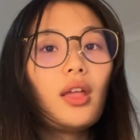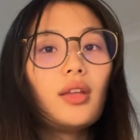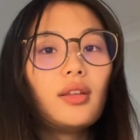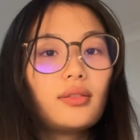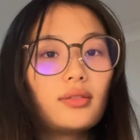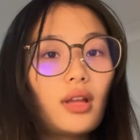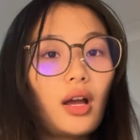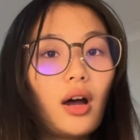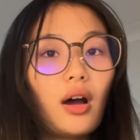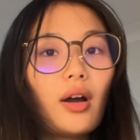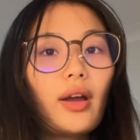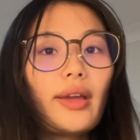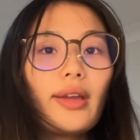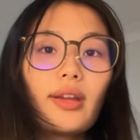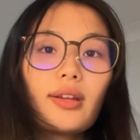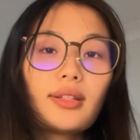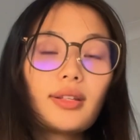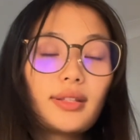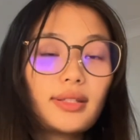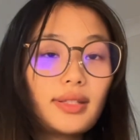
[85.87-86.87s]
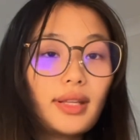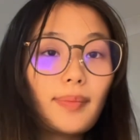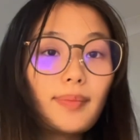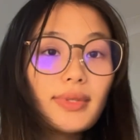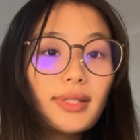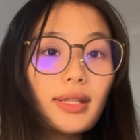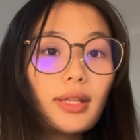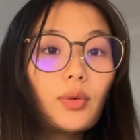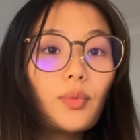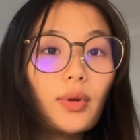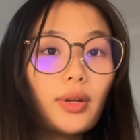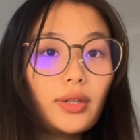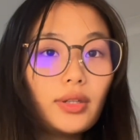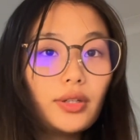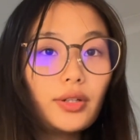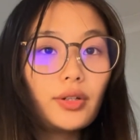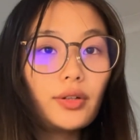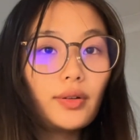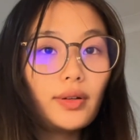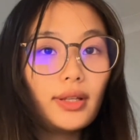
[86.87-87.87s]
Now, here's something we
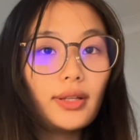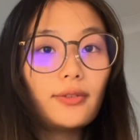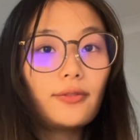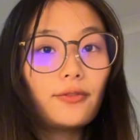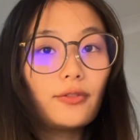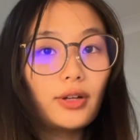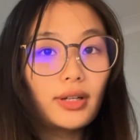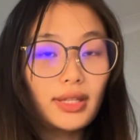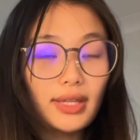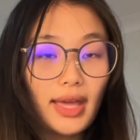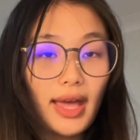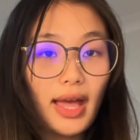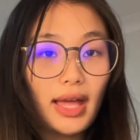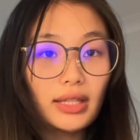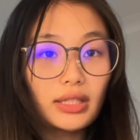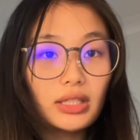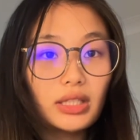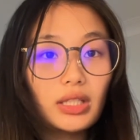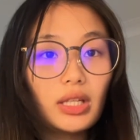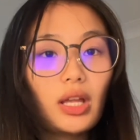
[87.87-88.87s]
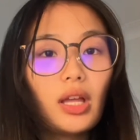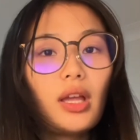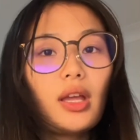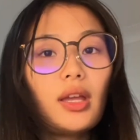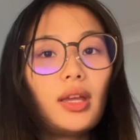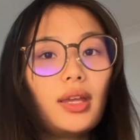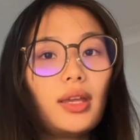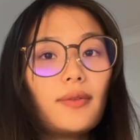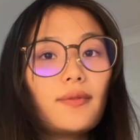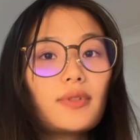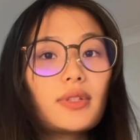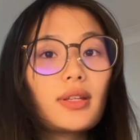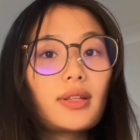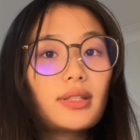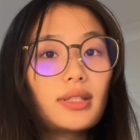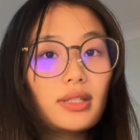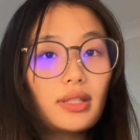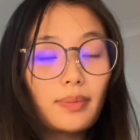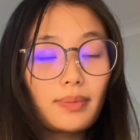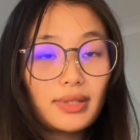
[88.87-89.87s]
usually forget. If the
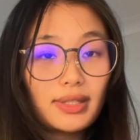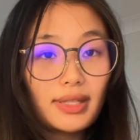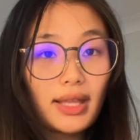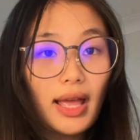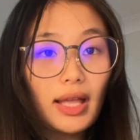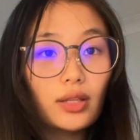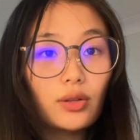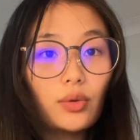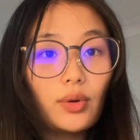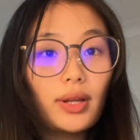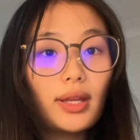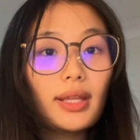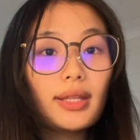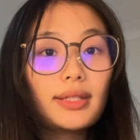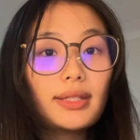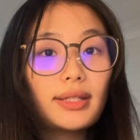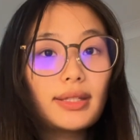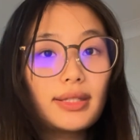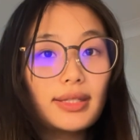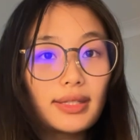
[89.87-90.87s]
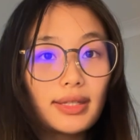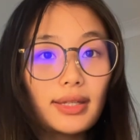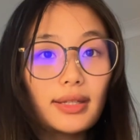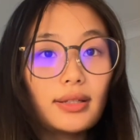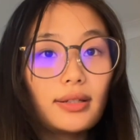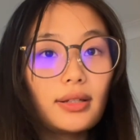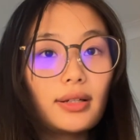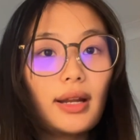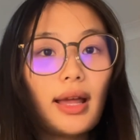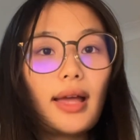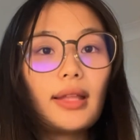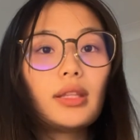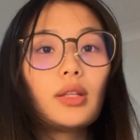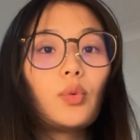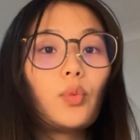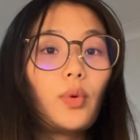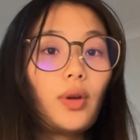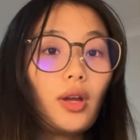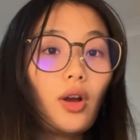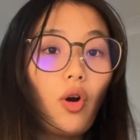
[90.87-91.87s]
subsidiary is a seller
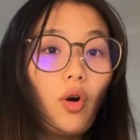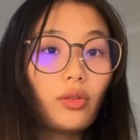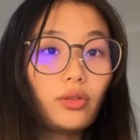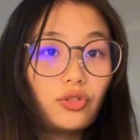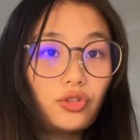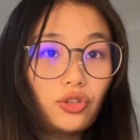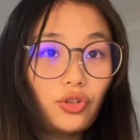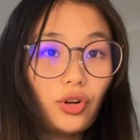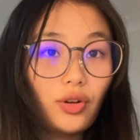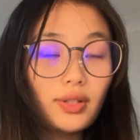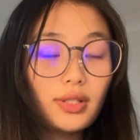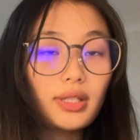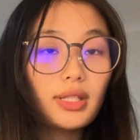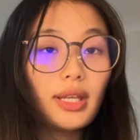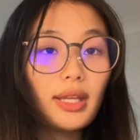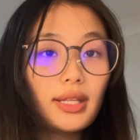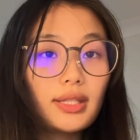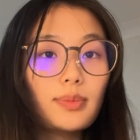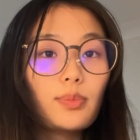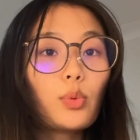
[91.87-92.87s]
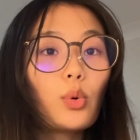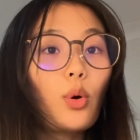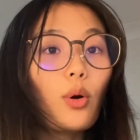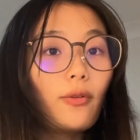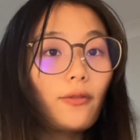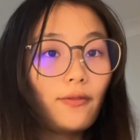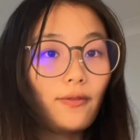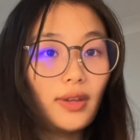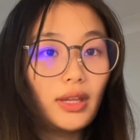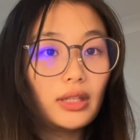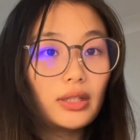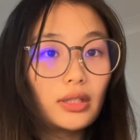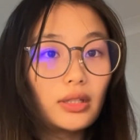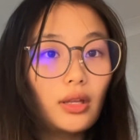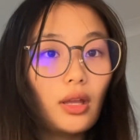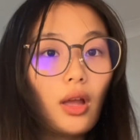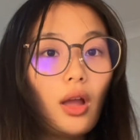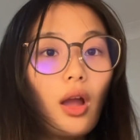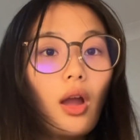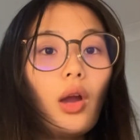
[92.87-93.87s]
and we adjust its profit,
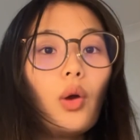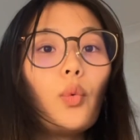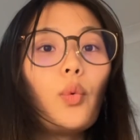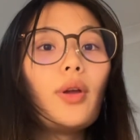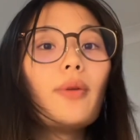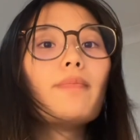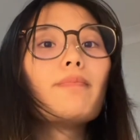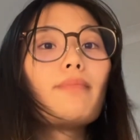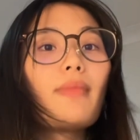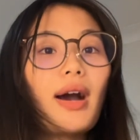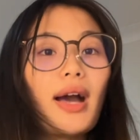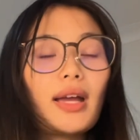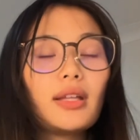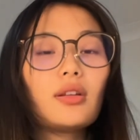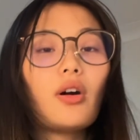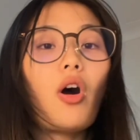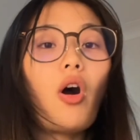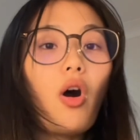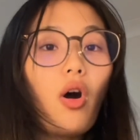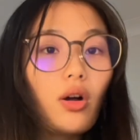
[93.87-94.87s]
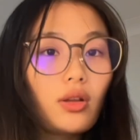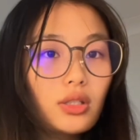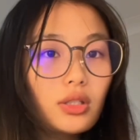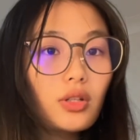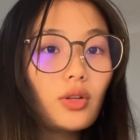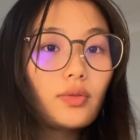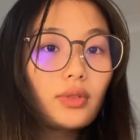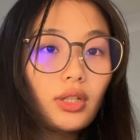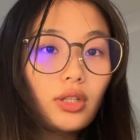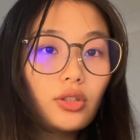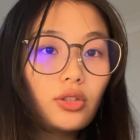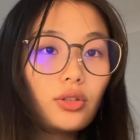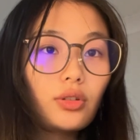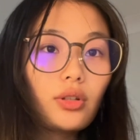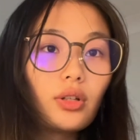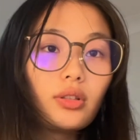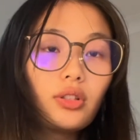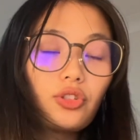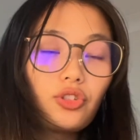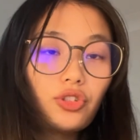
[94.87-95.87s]
we might also need
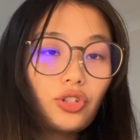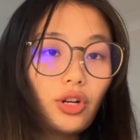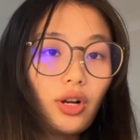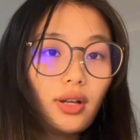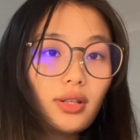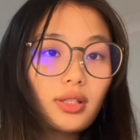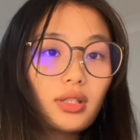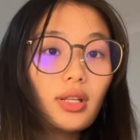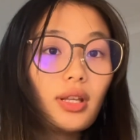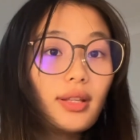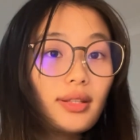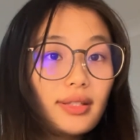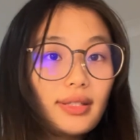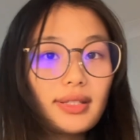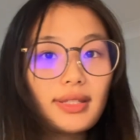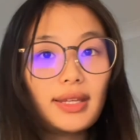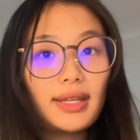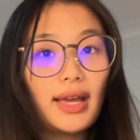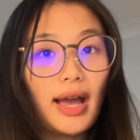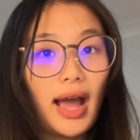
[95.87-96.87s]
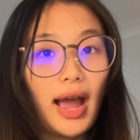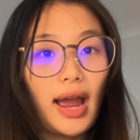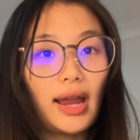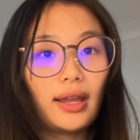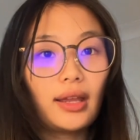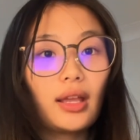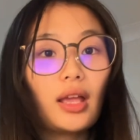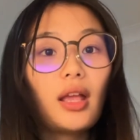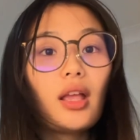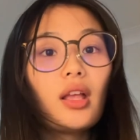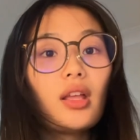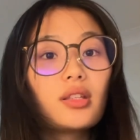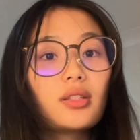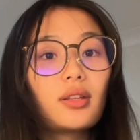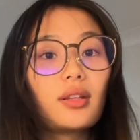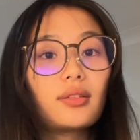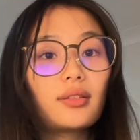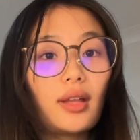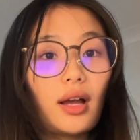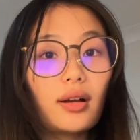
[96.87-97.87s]
to adjust NCI,
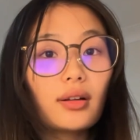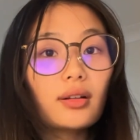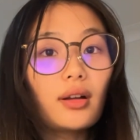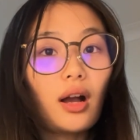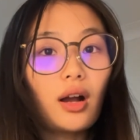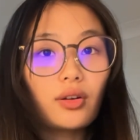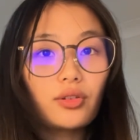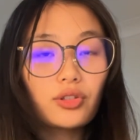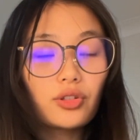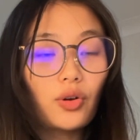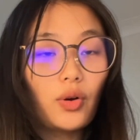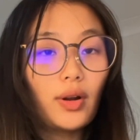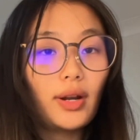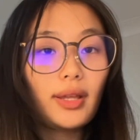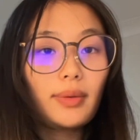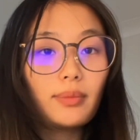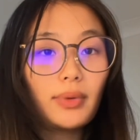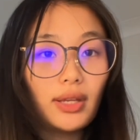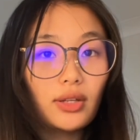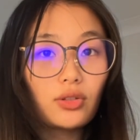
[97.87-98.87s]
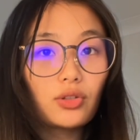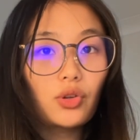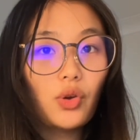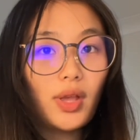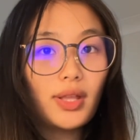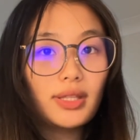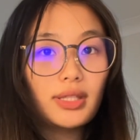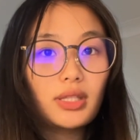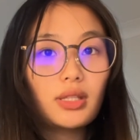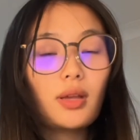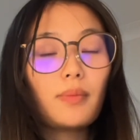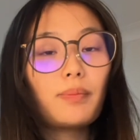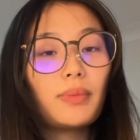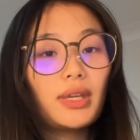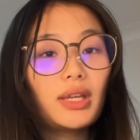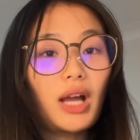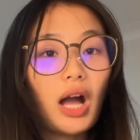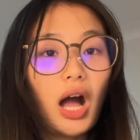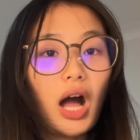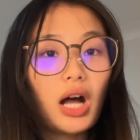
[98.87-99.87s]
the non-controlling interest,
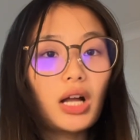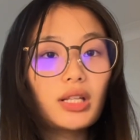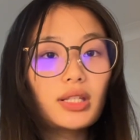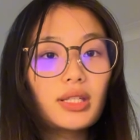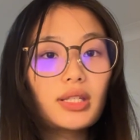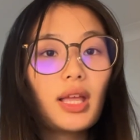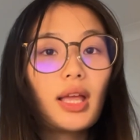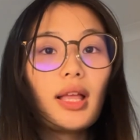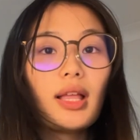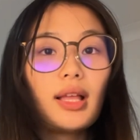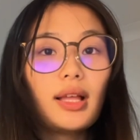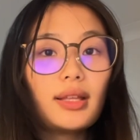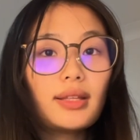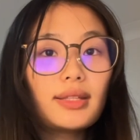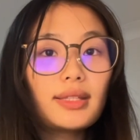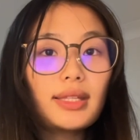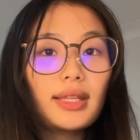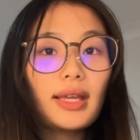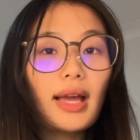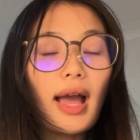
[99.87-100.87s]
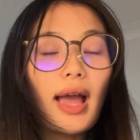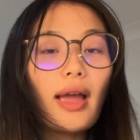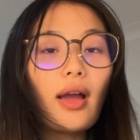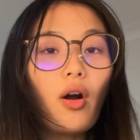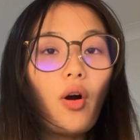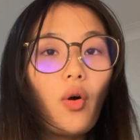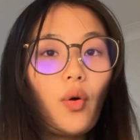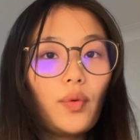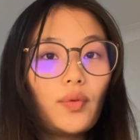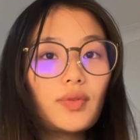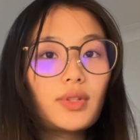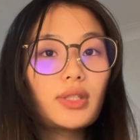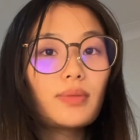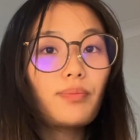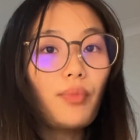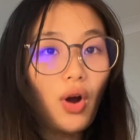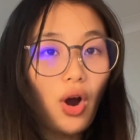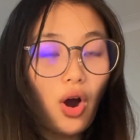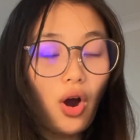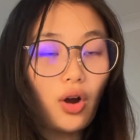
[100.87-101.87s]
because NCI owns
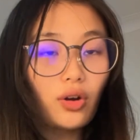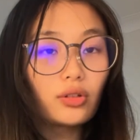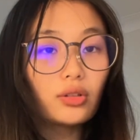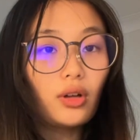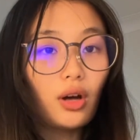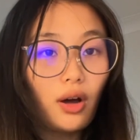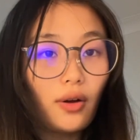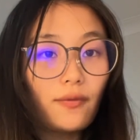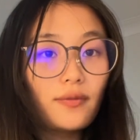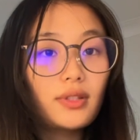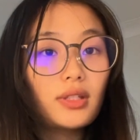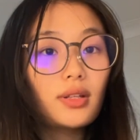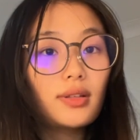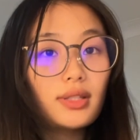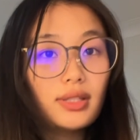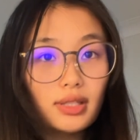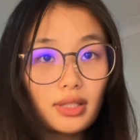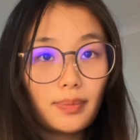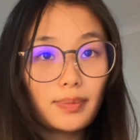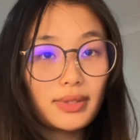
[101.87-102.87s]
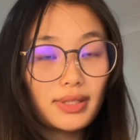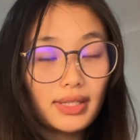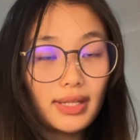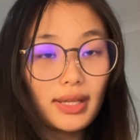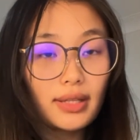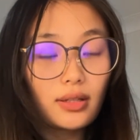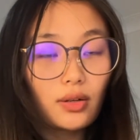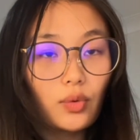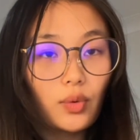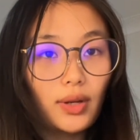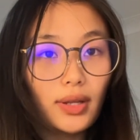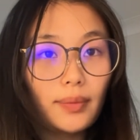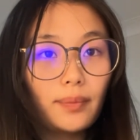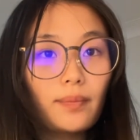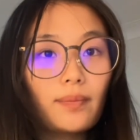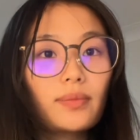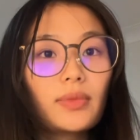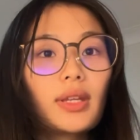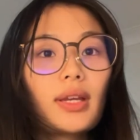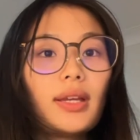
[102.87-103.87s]
part of the subsidiary.
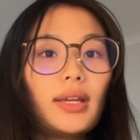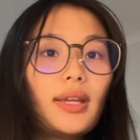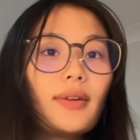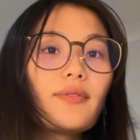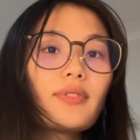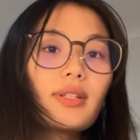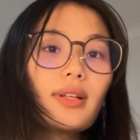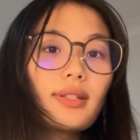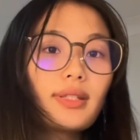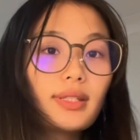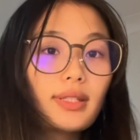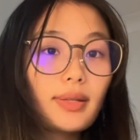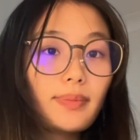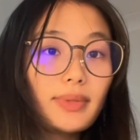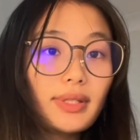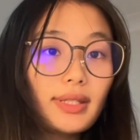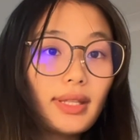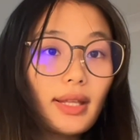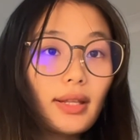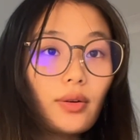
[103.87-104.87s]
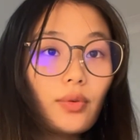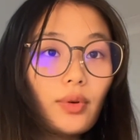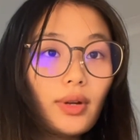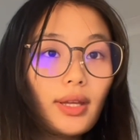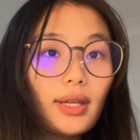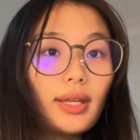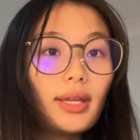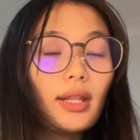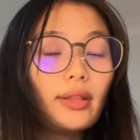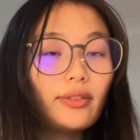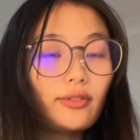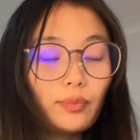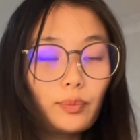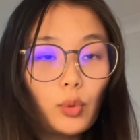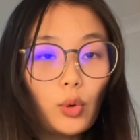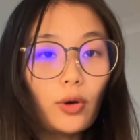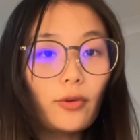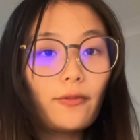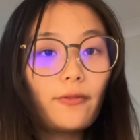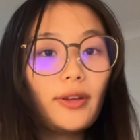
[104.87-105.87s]
If the subsidiary
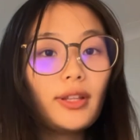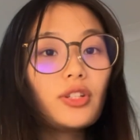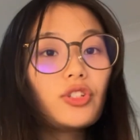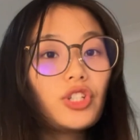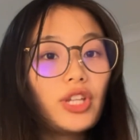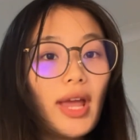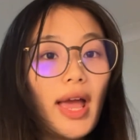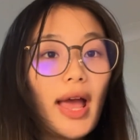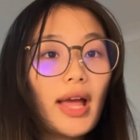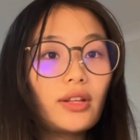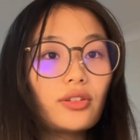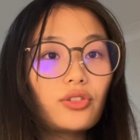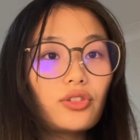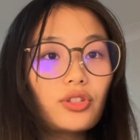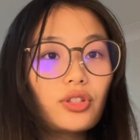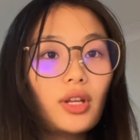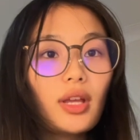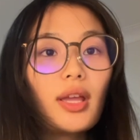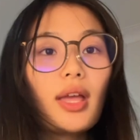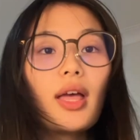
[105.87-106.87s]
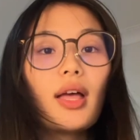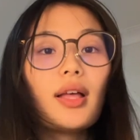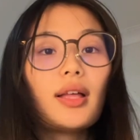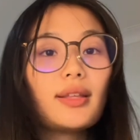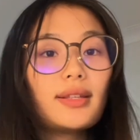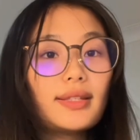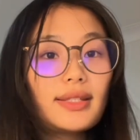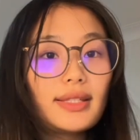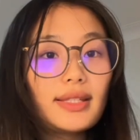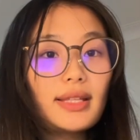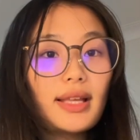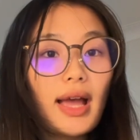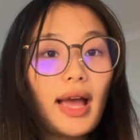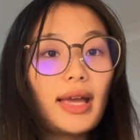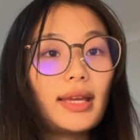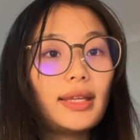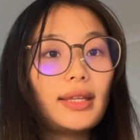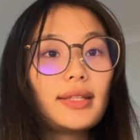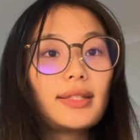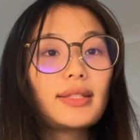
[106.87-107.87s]
profit change,
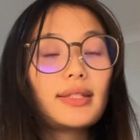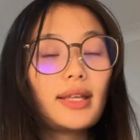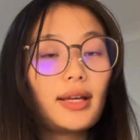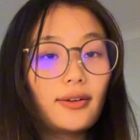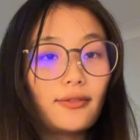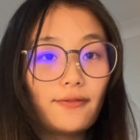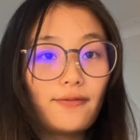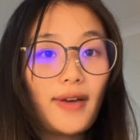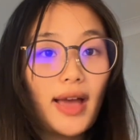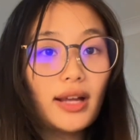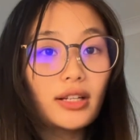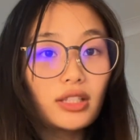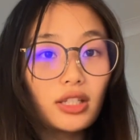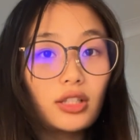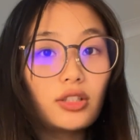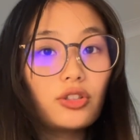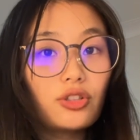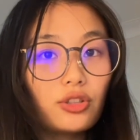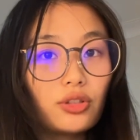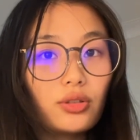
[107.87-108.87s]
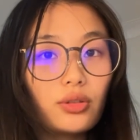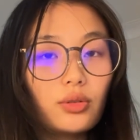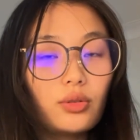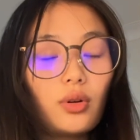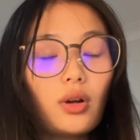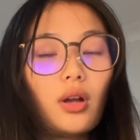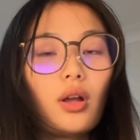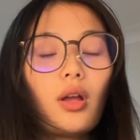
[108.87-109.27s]
NCI is affected too.